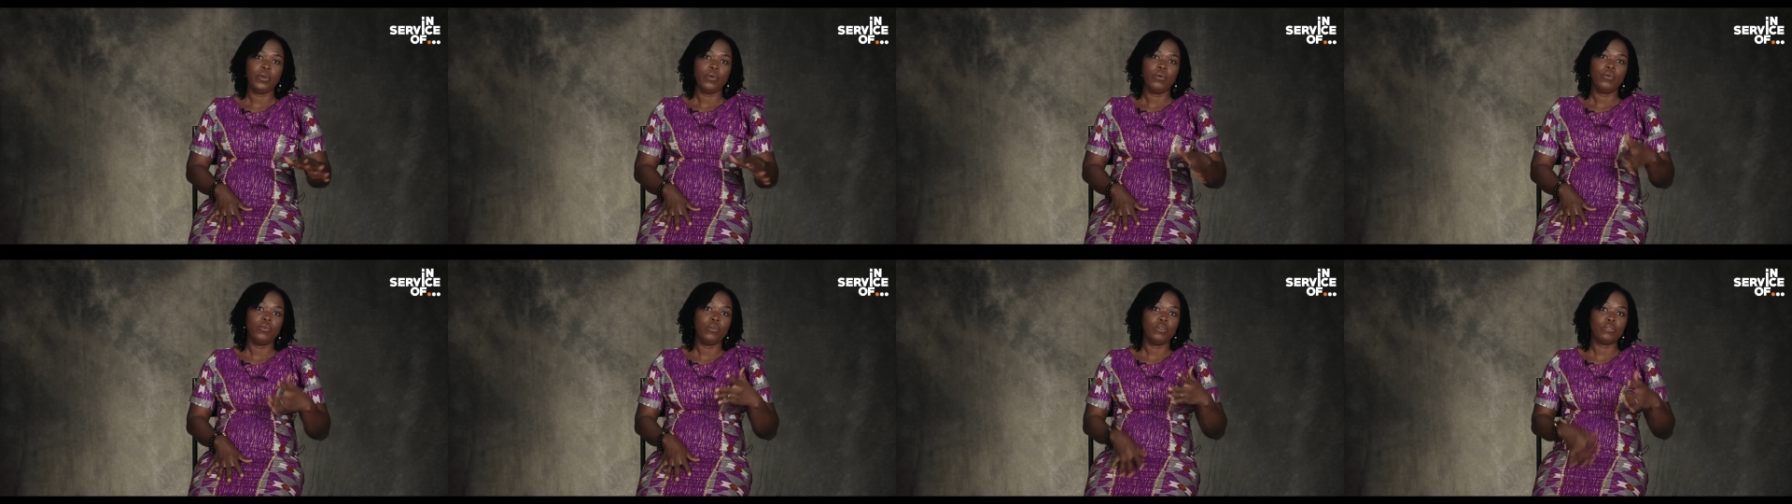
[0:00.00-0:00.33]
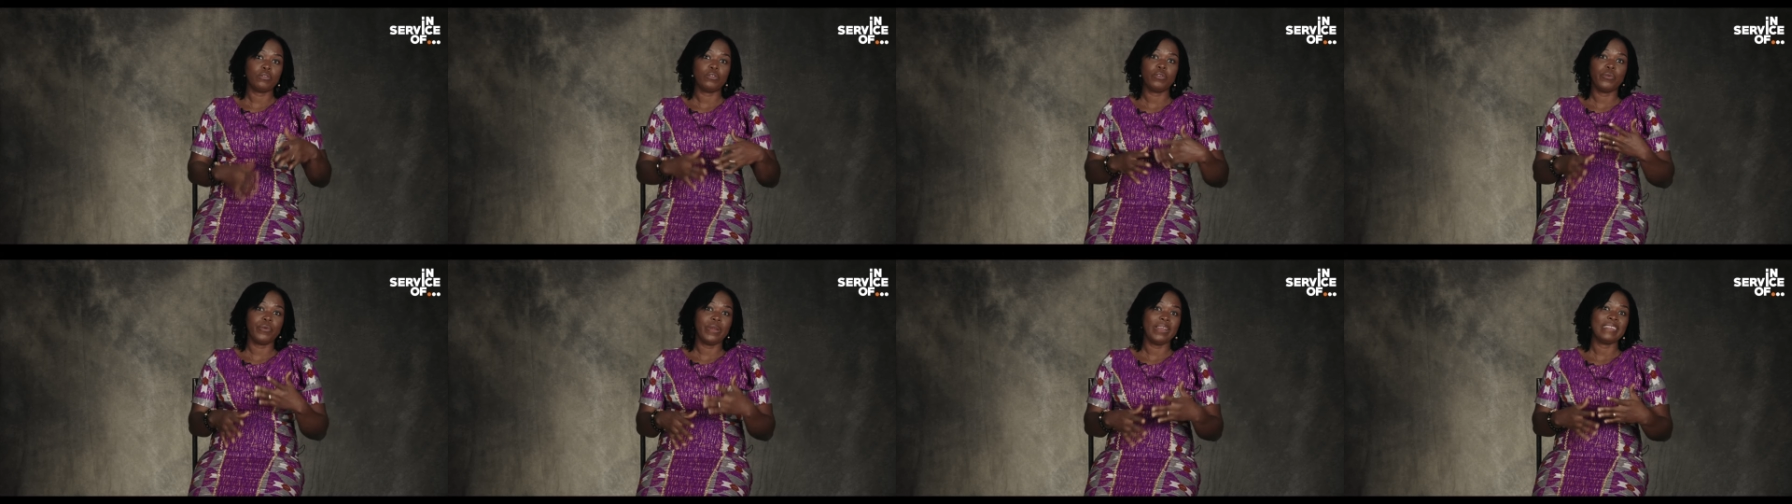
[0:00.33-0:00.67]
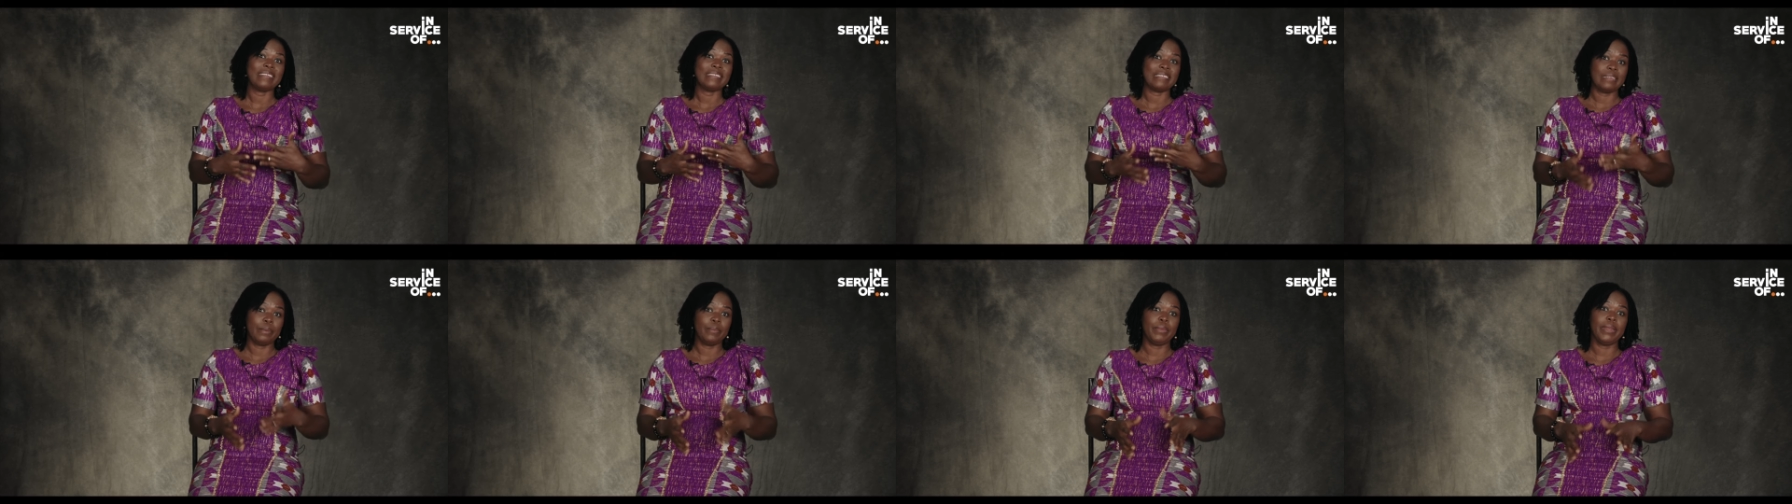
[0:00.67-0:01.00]
who also
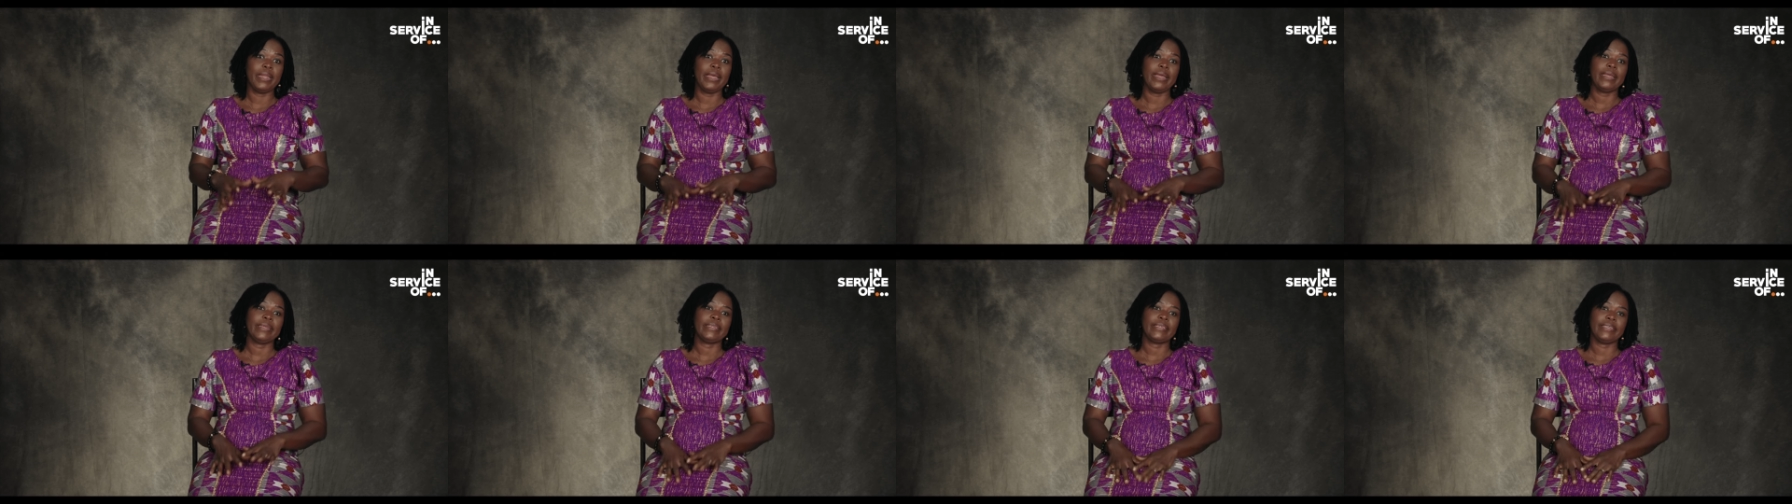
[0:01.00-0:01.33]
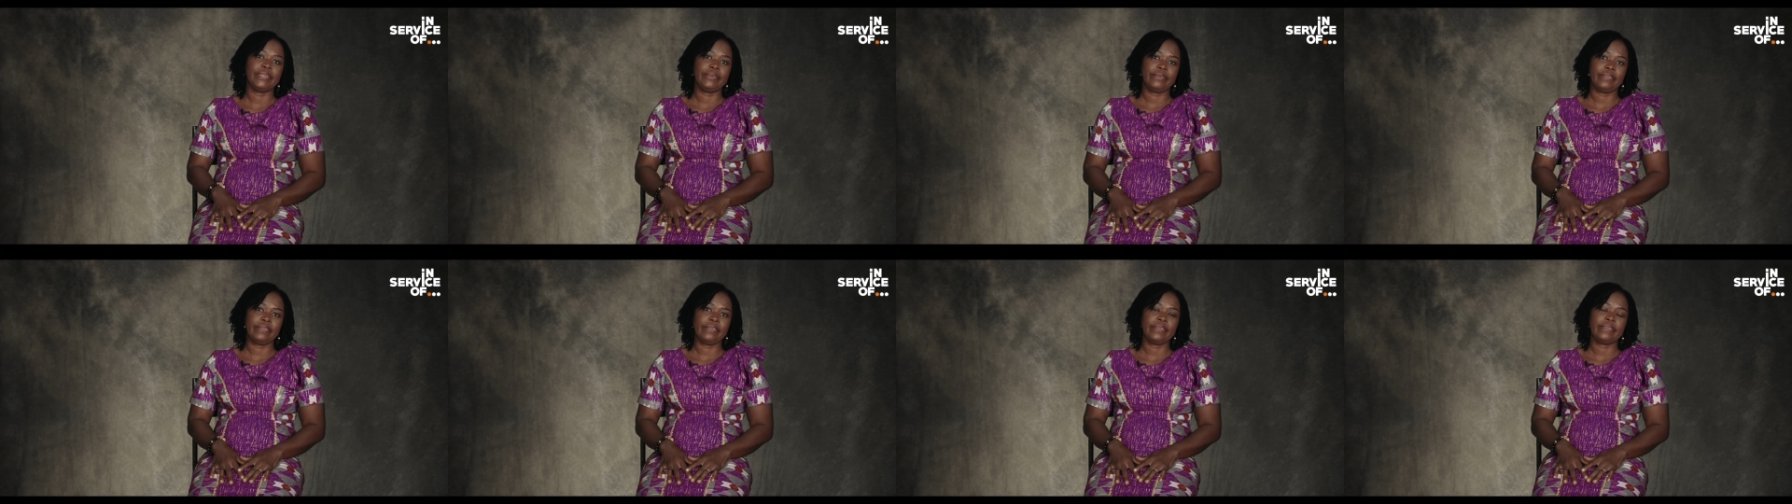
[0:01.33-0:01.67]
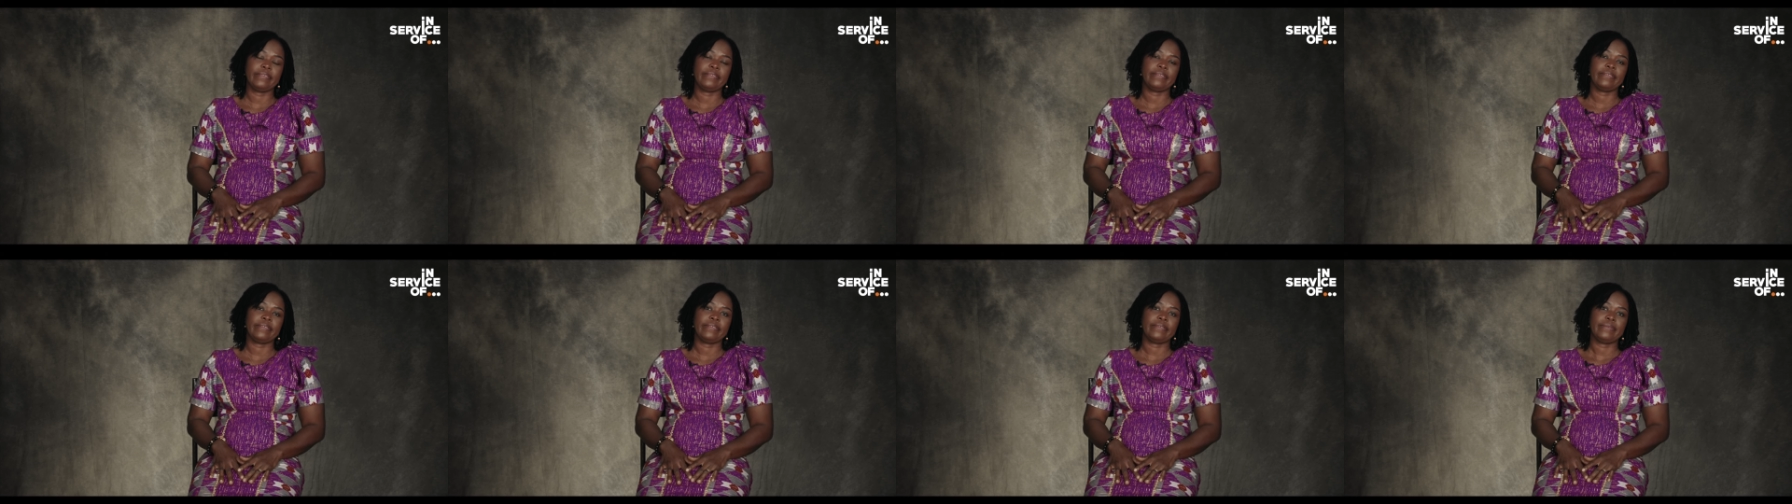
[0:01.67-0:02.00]
run similar
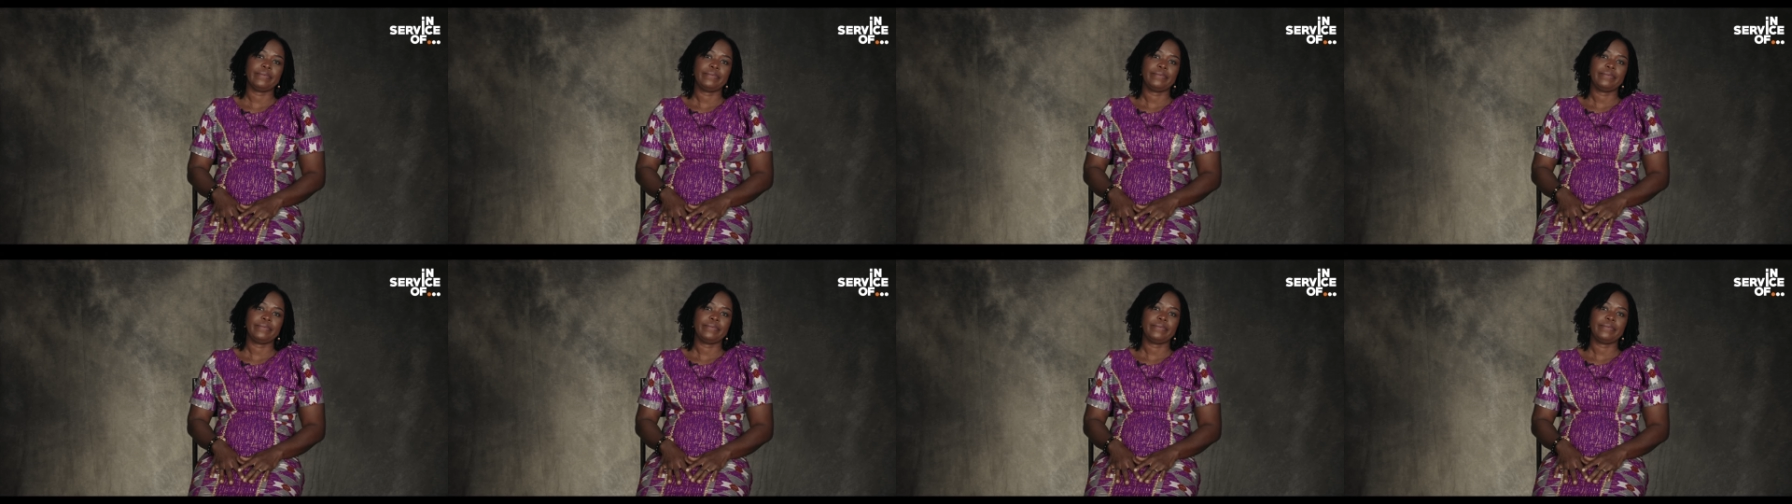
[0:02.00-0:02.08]
shelters.